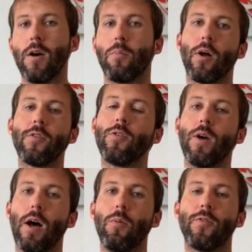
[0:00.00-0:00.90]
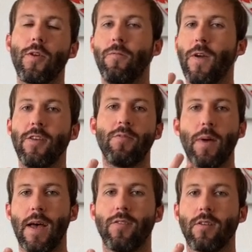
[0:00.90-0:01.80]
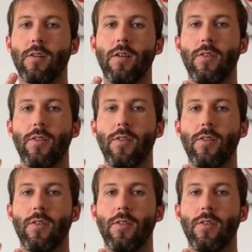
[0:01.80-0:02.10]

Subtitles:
but also it helps the face mask